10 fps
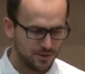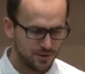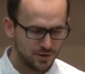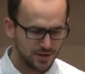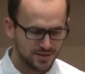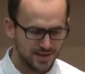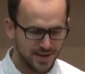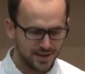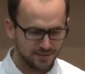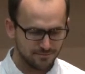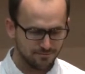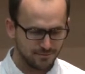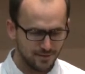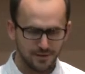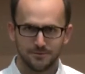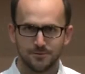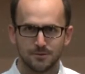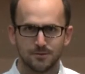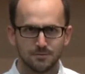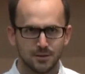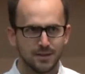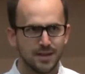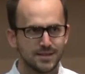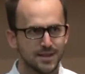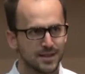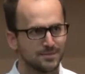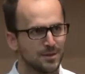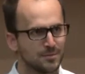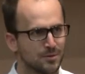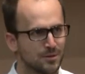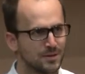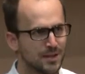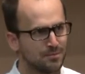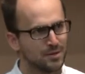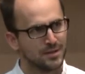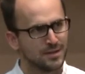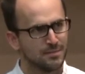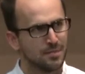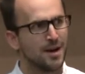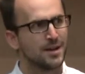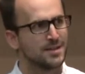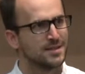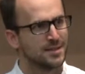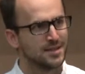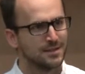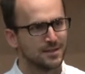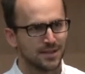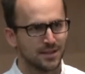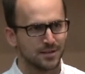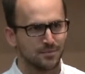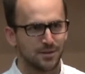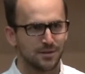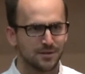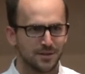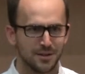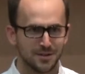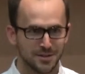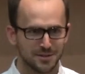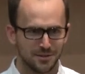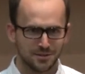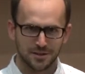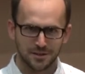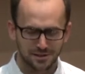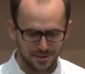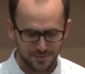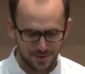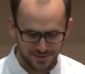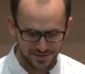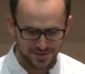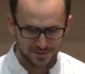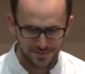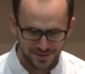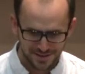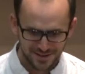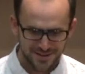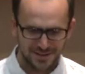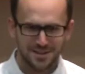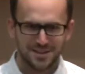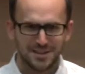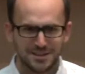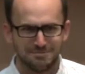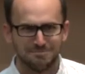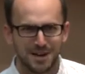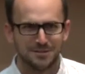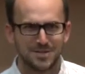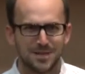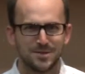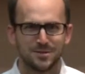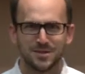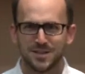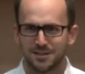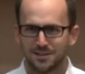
You can take a full ATX motherboard and put it in a box that doesn't look like a computer, and all of a sudden you can call it an embedded system. Oftentimes you see